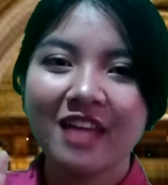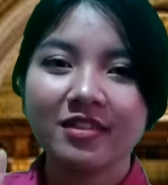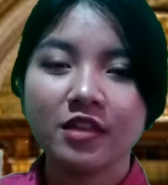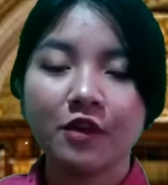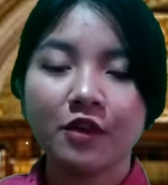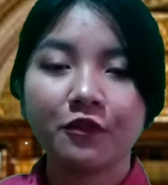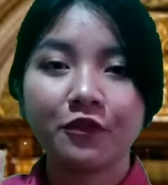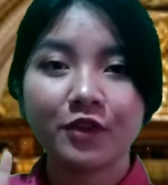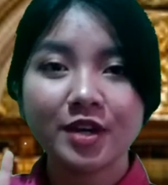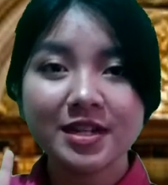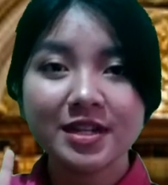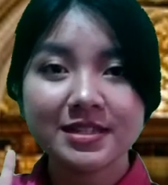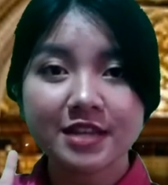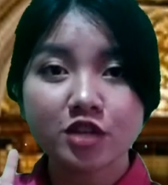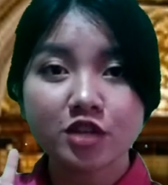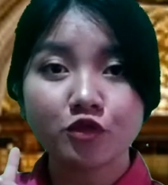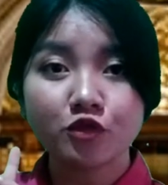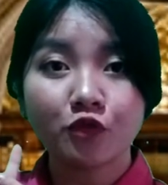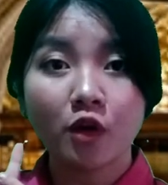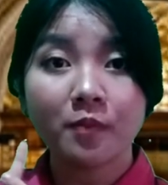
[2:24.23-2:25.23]
The first
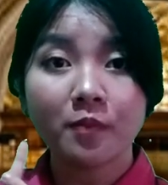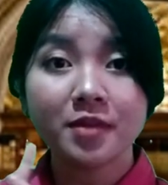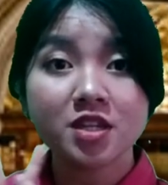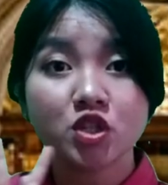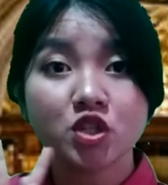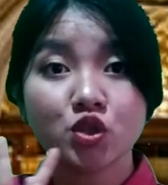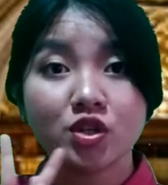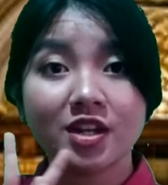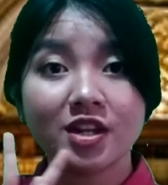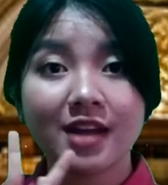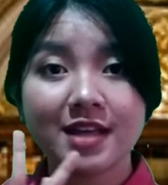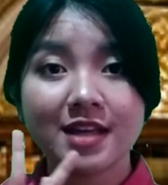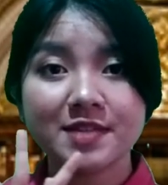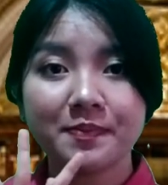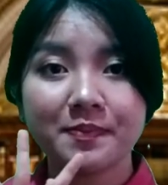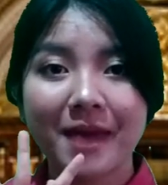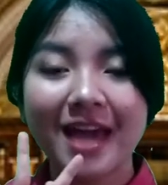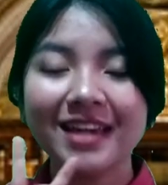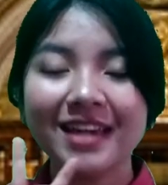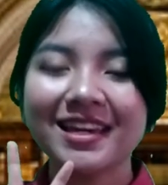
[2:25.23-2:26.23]
is from the student
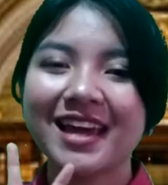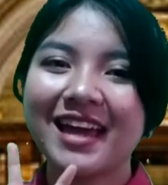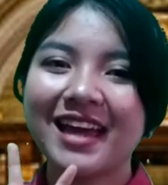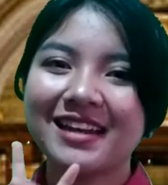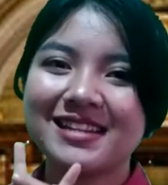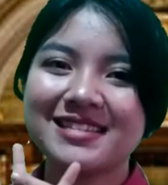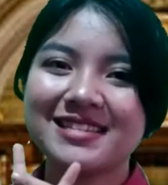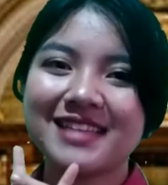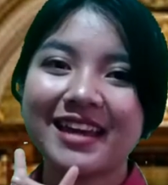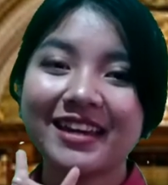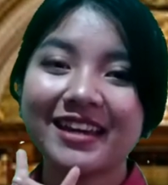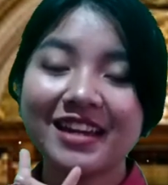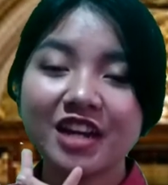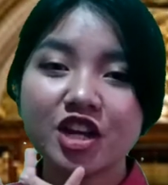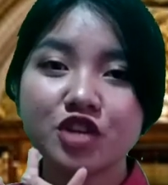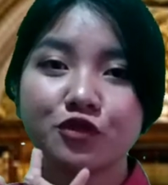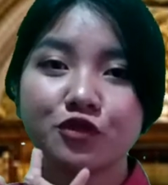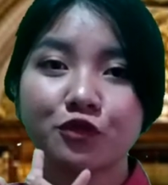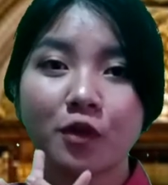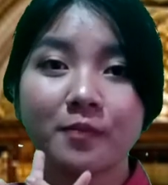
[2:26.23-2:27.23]
aspect, second
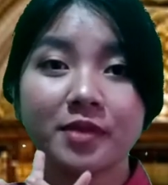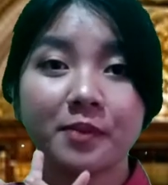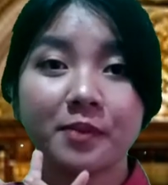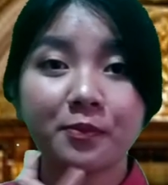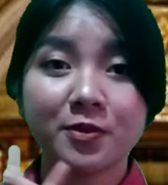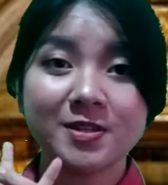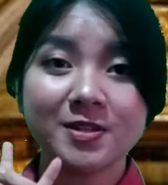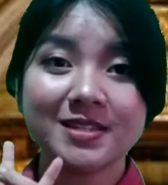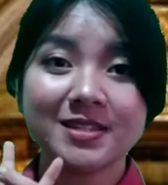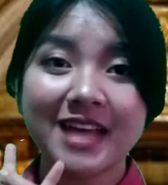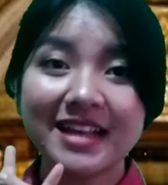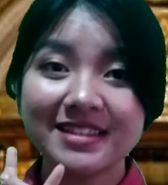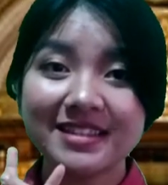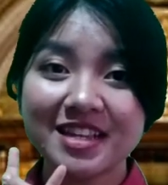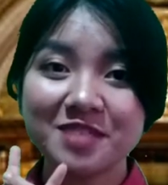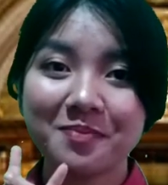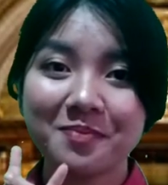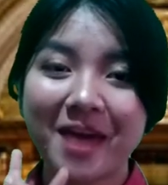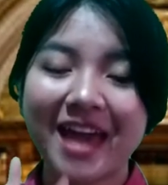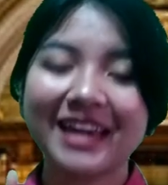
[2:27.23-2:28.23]
is from the process
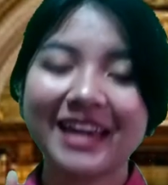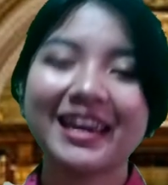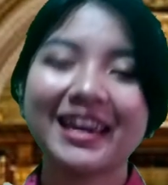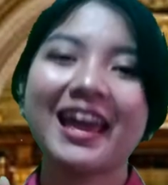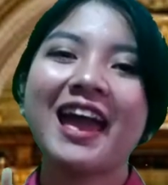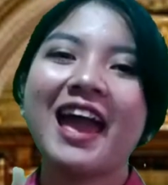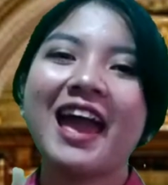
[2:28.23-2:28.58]
aspect,